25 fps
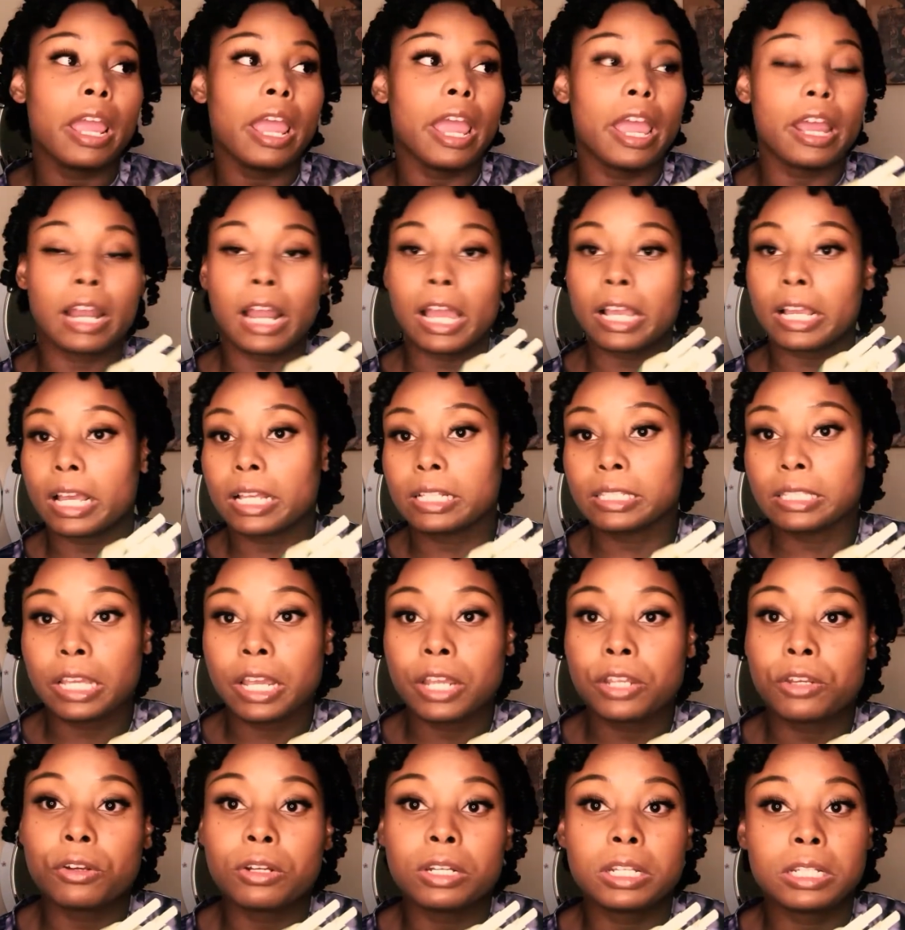And like I
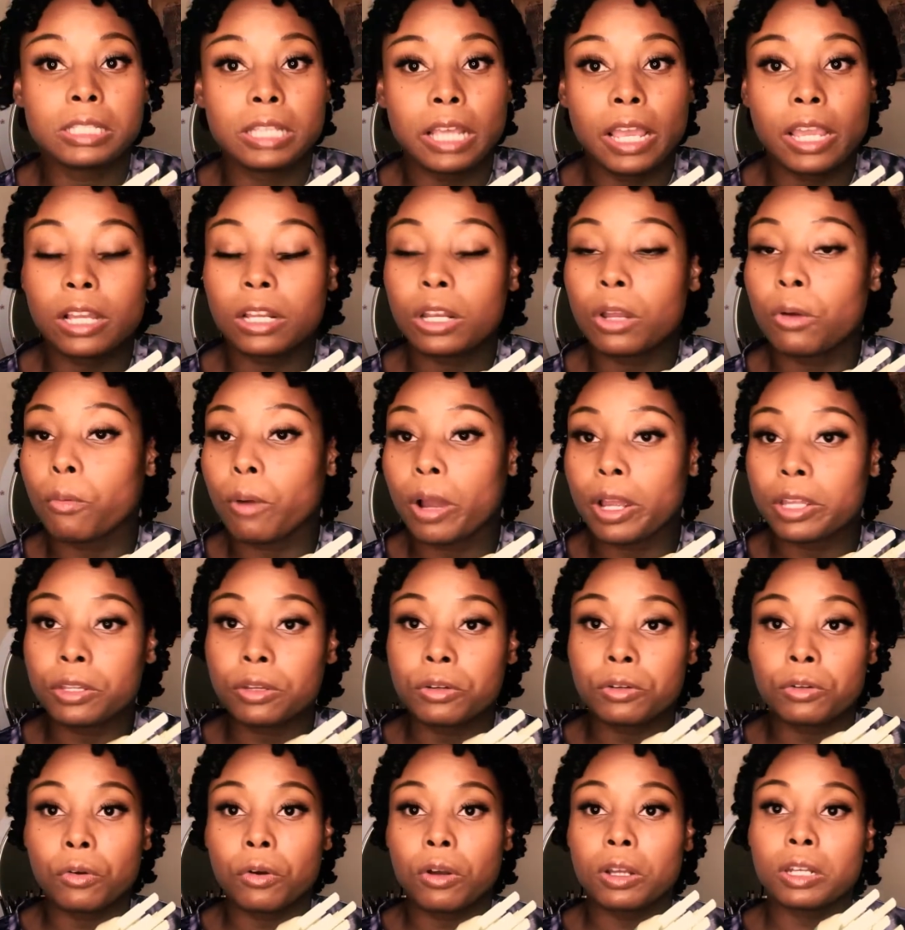said, you're detangling while
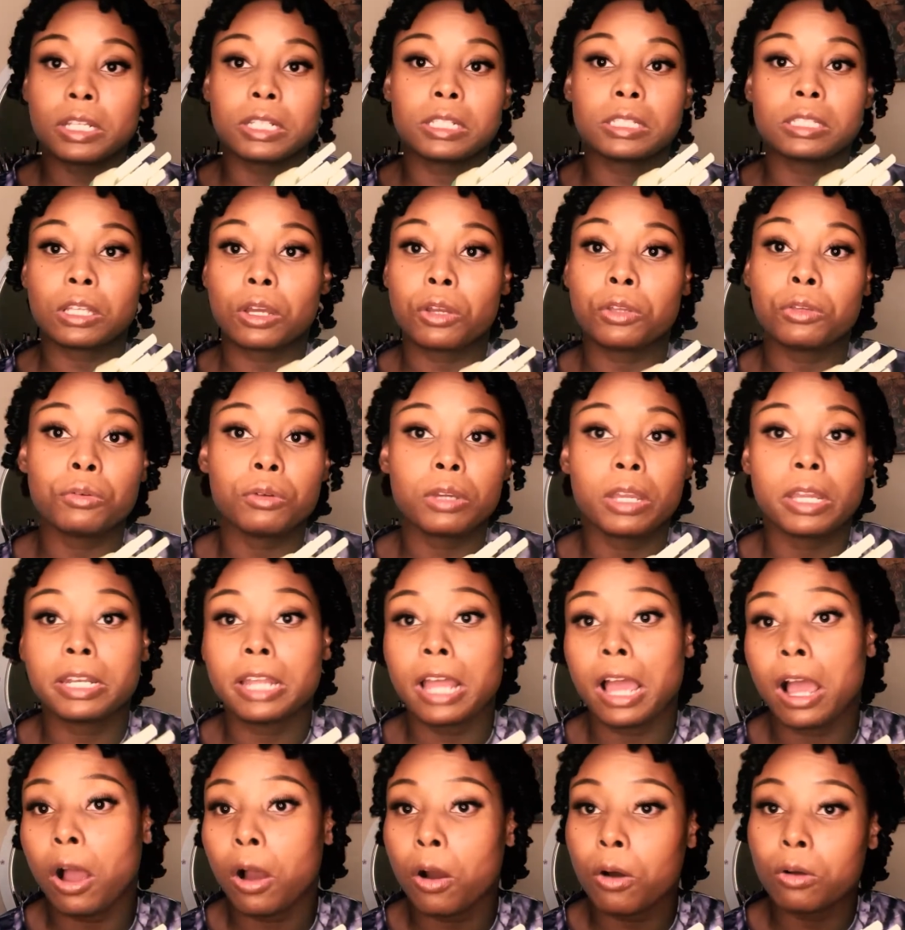you're doing this, so you get
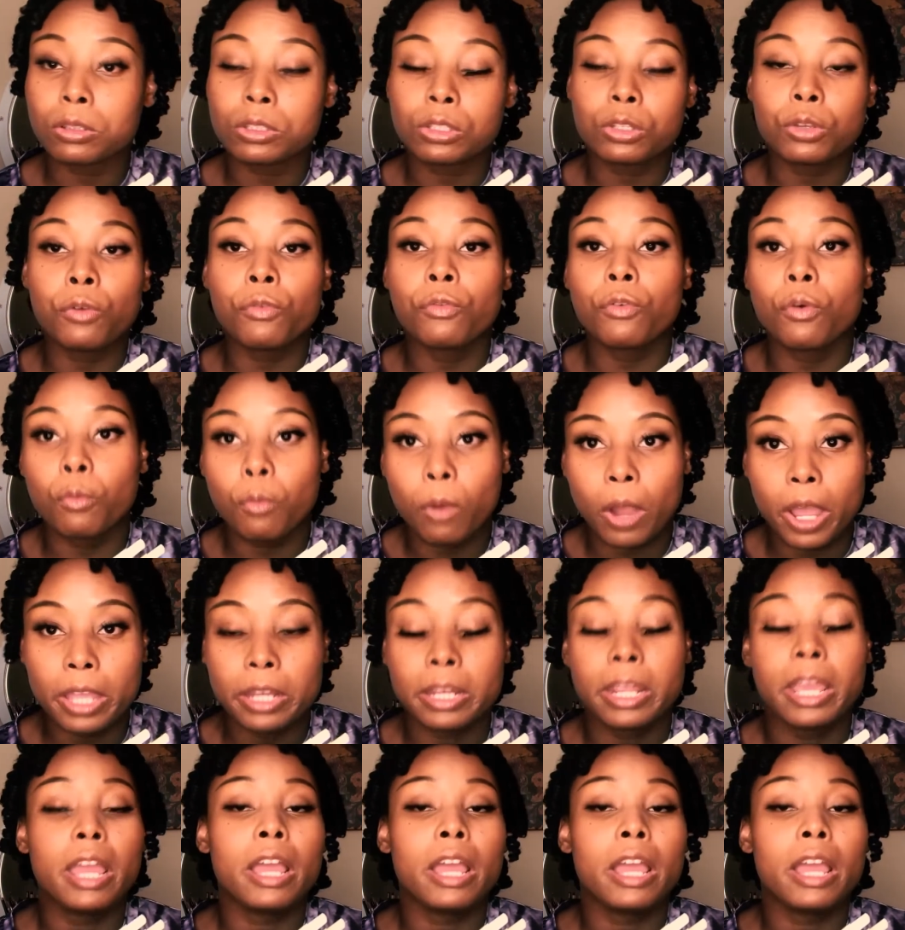that whole 2-for-1.